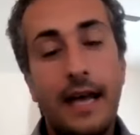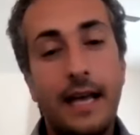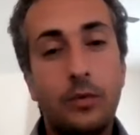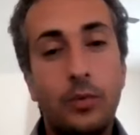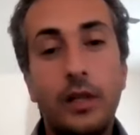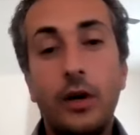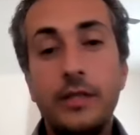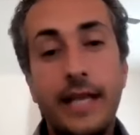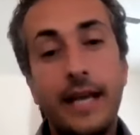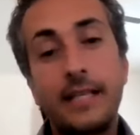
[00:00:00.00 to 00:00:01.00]
And we'll
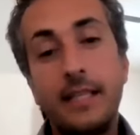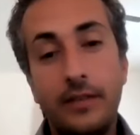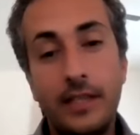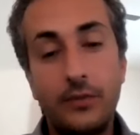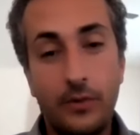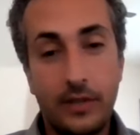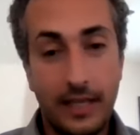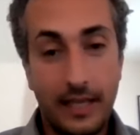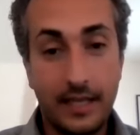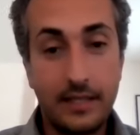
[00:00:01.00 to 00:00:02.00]
host activities for
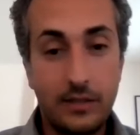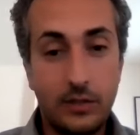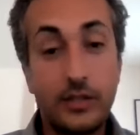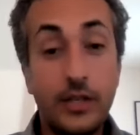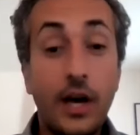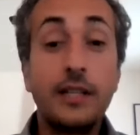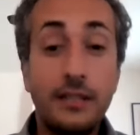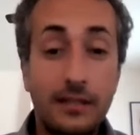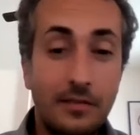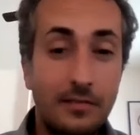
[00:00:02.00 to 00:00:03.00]
the kids, so the
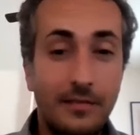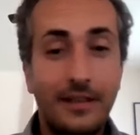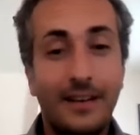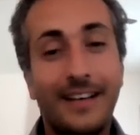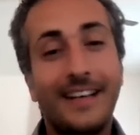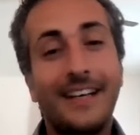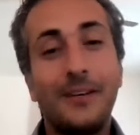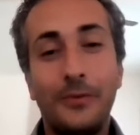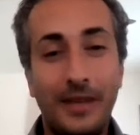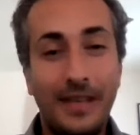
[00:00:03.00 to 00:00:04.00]
tots.
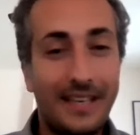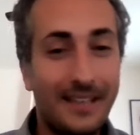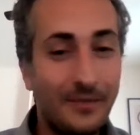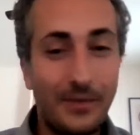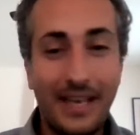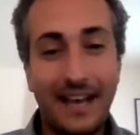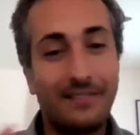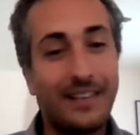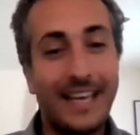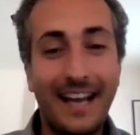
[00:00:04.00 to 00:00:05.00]
Uh, we, we
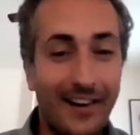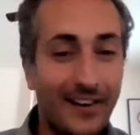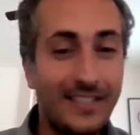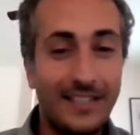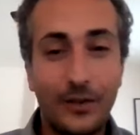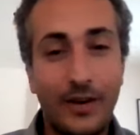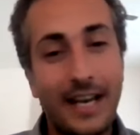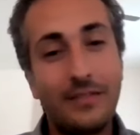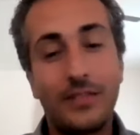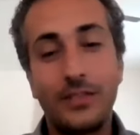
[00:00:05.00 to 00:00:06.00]
have like arts and
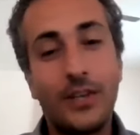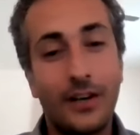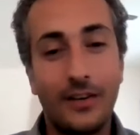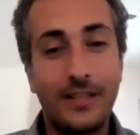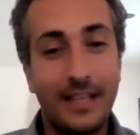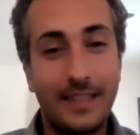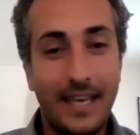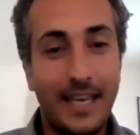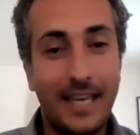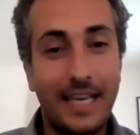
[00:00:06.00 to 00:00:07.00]
crafts and soccer that
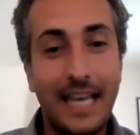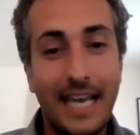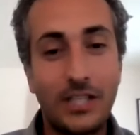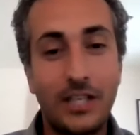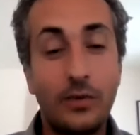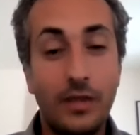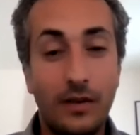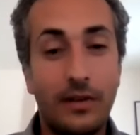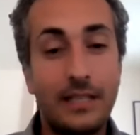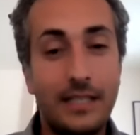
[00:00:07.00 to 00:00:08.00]
they engage in with
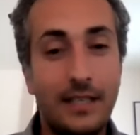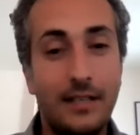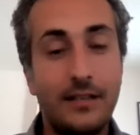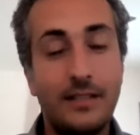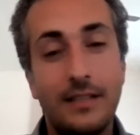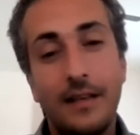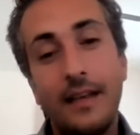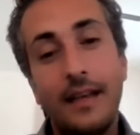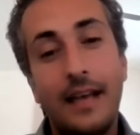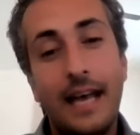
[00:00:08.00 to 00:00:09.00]
our volunteers.
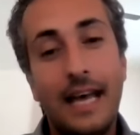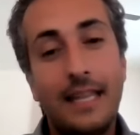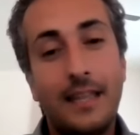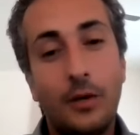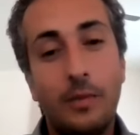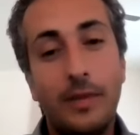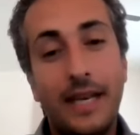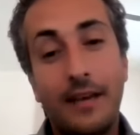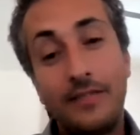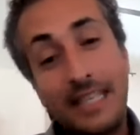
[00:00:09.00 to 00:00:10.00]
And then the
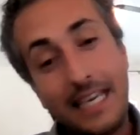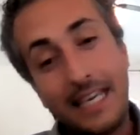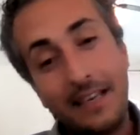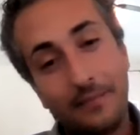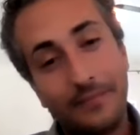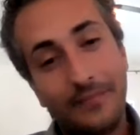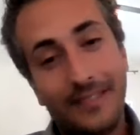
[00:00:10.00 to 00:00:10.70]
women have tea